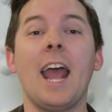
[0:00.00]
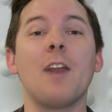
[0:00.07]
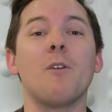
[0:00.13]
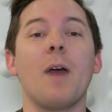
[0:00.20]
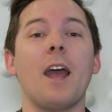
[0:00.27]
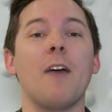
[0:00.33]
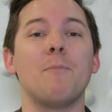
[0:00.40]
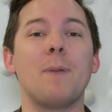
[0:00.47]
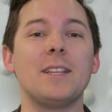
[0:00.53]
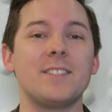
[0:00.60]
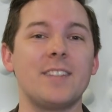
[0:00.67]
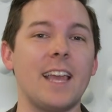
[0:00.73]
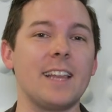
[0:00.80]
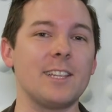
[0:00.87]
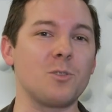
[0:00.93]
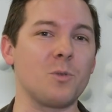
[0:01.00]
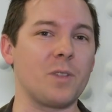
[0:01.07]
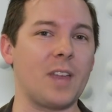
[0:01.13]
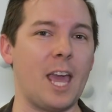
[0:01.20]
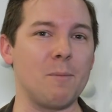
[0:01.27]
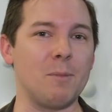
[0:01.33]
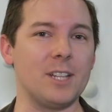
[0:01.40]
Anyway, I've been saying this
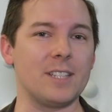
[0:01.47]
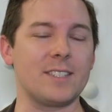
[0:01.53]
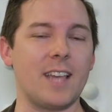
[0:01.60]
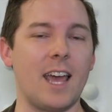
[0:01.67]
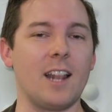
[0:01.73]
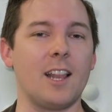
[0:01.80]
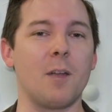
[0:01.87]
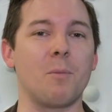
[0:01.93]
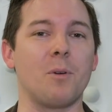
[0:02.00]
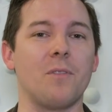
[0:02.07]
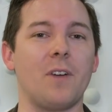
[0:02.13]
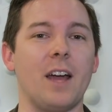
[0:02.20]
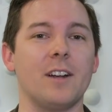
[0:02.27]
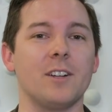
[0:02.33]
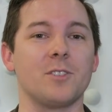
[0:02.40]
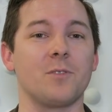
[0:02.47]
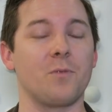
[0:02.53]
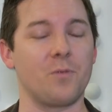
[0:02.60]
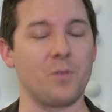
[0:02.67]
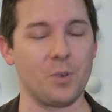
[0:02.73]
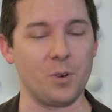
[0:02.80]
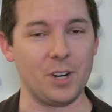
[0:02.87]
with cable and satellite providers
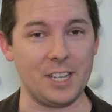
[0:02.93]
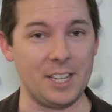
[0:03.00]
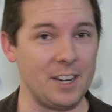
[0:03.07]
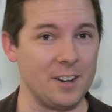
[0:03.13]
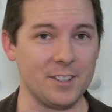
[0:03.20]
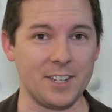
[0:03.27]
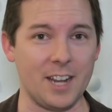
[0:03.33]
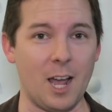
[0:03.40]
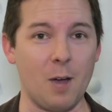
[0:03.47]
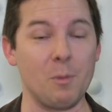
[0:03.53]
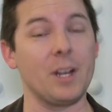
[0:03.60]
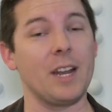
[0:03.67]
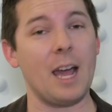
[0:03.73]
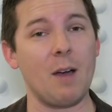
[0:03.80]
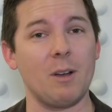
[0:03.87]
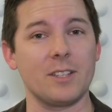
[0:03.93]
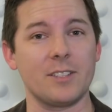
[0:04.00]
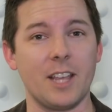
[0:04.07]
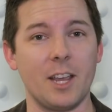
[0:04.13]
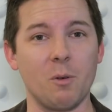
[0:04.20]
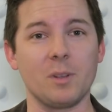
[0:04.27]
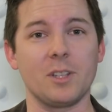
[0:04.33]
for years now, now I'll
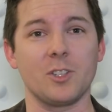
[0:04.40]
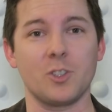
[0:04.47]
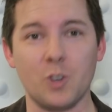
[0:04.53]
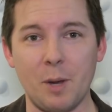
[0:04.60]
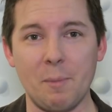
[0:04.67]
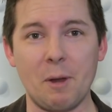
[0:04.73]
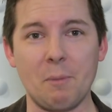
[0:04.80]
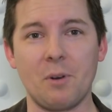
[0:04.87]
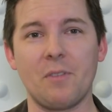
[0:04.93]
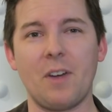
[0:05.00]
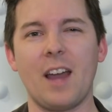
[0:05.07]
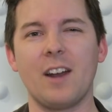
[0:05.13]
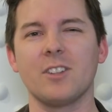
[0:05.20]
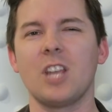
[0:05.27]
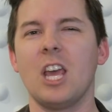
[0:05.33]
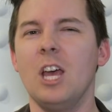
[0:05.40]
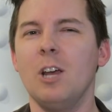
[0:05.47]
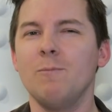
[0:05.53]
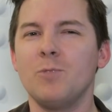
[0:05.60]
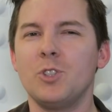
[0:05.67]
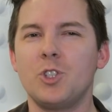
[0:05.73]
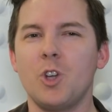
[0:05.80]
say it with the streaming providers.
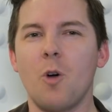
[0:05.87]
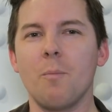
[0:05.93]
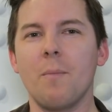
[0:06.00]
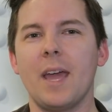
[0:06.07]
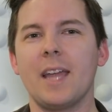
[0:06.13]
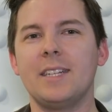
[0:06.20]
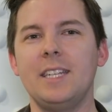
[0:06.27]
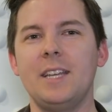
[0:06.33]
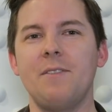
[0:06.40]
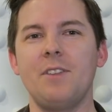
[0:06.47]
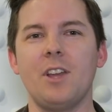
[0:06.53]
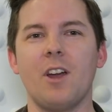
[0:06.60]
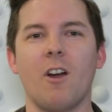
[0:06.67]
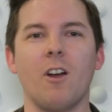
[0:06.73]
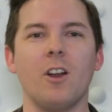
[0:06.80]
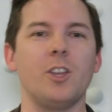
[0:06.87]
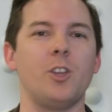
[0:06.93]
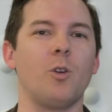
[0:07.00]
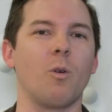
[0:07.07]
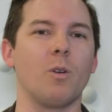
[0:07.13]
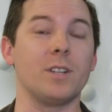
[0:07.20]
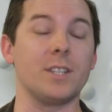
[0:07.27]
Don't make
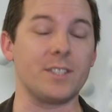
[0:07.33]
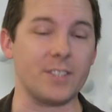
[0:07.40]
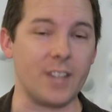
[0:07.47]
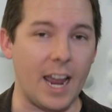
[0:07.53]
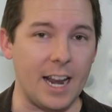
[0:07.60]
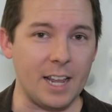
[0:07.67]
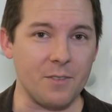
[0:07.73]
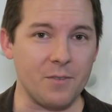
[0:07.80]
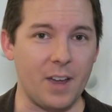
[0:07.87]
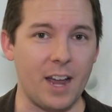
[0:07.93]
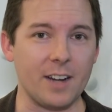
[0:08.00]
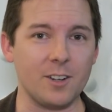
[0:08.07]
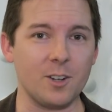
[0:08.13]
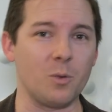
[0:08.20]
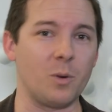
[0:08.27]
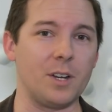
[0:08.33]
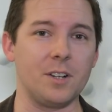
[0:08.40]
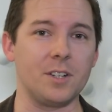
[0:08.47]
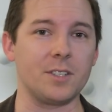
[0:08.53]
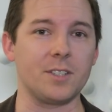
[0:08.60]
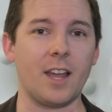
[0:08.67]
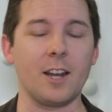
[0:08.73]
DVR your deciding factor when
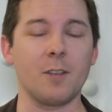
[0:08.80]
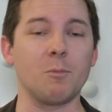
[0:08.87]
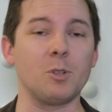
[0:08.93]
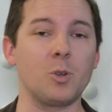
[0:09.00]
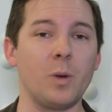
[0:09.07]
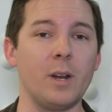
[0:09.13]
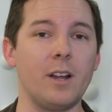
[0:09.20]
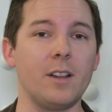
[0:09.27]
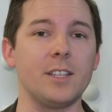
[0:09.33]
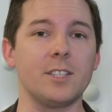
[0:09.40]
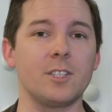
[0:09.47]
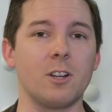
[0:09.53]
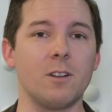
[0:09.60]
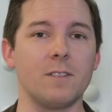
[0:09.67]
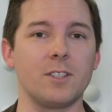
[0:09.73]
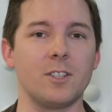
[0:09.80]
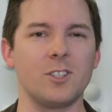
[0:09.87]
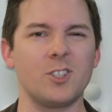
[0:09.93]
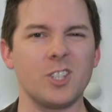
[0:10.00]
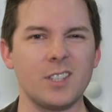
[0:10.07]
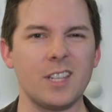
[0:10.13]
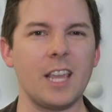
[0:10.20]
you're deciding between all these
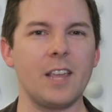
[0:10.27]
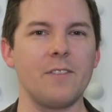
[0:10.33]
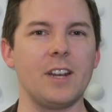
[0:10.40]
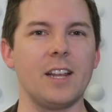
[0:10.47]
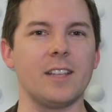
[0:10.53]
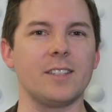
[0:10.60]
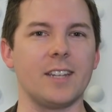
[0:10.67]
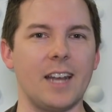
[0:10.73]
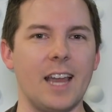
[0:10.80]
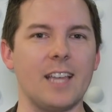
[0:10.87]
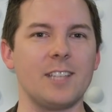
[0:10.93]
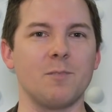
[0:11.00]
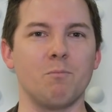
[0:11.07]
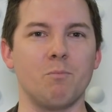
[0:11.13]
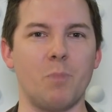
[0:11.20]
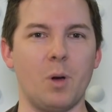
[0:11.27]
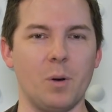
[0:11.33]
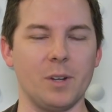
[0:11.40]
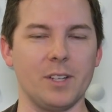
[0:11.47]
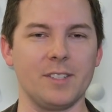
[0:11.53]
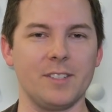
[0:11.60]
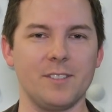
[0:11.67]
services. Just think of it as a nice
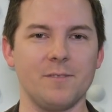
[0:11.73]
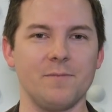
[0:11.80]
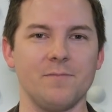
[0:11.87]
bonus.